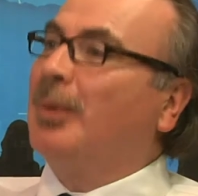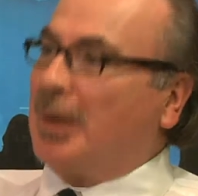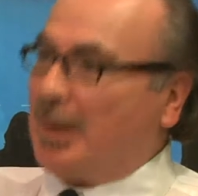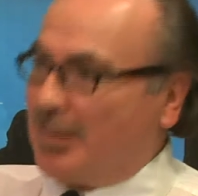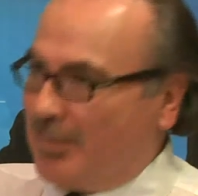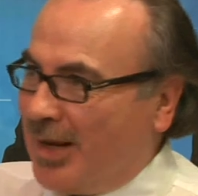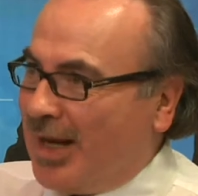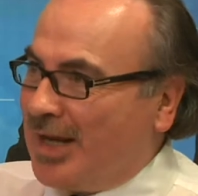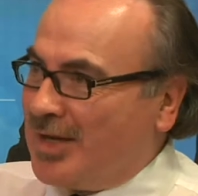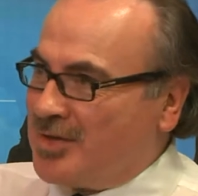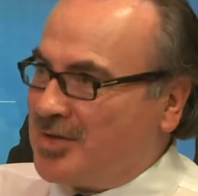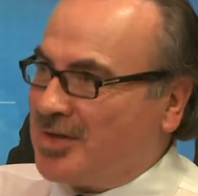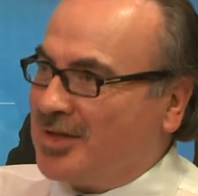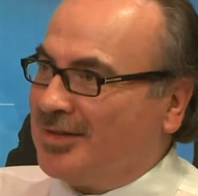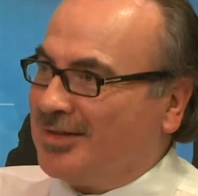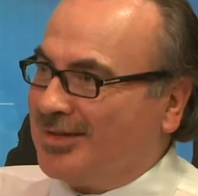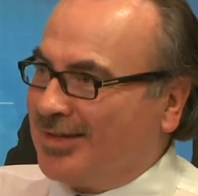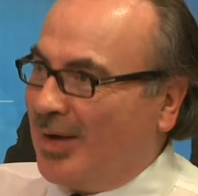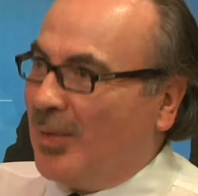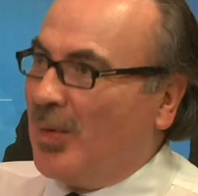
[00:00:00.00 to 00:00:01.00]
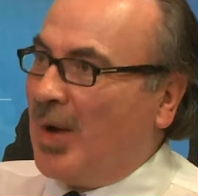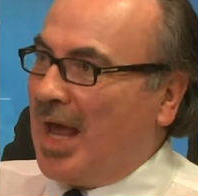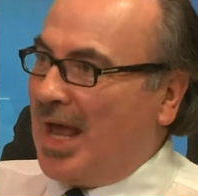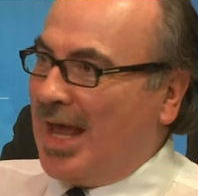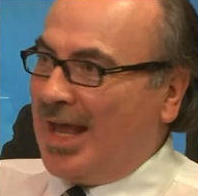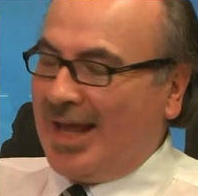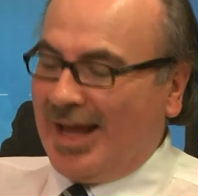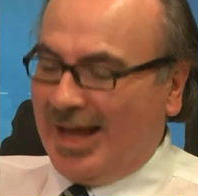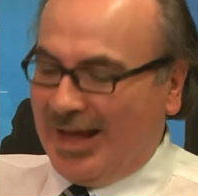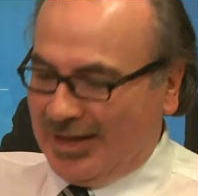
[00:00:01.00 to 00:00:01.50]
their pensions
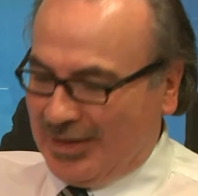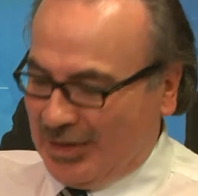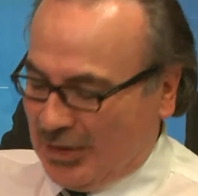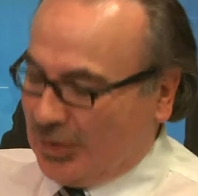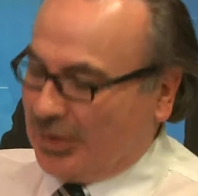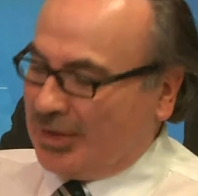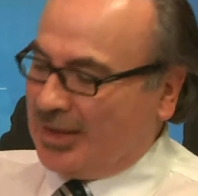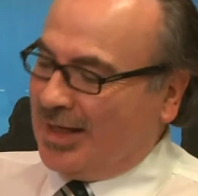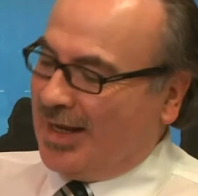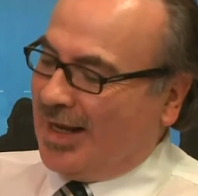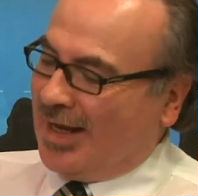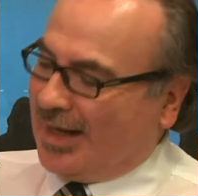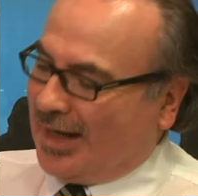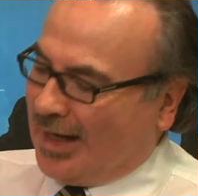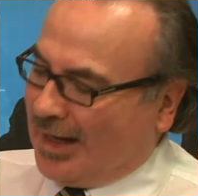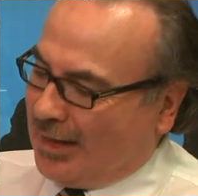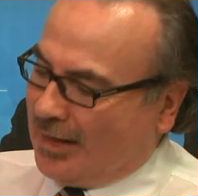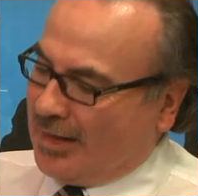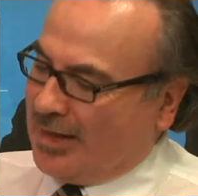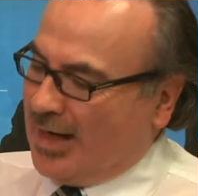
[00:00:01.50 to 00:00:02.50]
away and couldn't get at it.